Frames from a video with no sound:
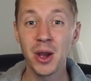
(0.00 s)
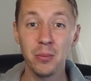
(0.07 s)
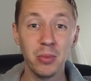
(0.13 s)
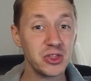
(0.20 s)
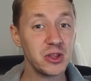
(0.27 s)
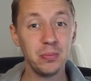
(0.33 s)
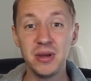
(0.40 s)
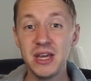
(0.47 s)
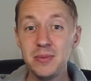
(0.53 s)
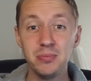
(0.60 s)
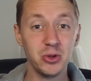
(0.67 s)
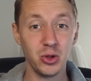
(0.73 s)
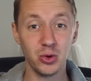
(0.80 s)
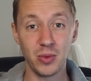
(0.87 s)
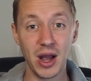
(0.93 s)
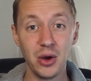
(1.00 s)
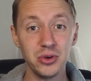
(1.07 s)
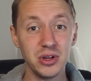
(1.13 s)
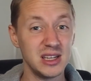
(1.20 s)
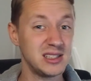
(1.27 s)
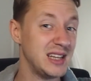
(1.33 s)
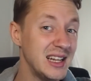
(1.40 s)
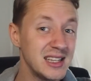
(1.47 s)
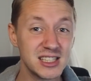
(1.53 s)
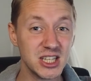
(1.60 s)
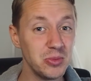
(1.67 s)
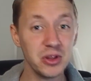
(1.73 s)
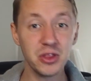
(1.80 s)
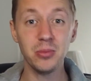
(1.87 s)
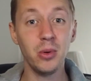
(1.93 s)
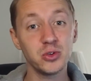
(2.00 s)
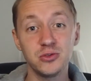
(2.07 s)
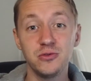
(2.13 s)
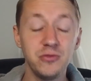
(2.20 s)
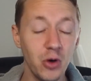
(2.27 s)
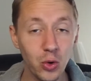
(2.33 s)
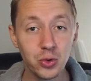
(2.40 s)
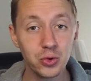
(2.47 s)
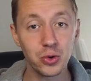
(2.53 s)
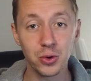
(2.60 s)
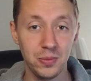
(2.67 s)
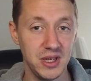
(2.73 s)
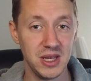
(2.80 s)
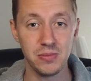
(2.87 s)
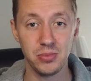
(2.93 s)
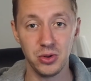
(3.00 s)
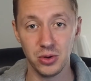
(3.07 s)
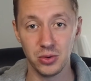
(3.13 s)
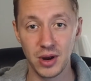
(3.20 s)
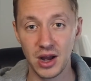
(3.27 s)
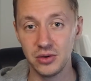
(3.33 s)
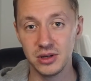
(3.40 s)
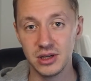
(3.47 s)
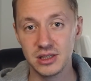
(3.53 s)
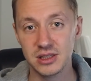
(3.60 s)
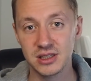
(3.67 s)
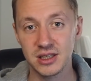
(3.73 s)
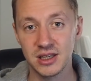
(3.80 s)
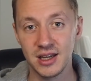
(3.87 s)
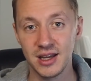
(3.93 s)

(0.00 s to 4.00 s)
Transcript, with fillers: but the people around us and some of the most vulnerable people around us.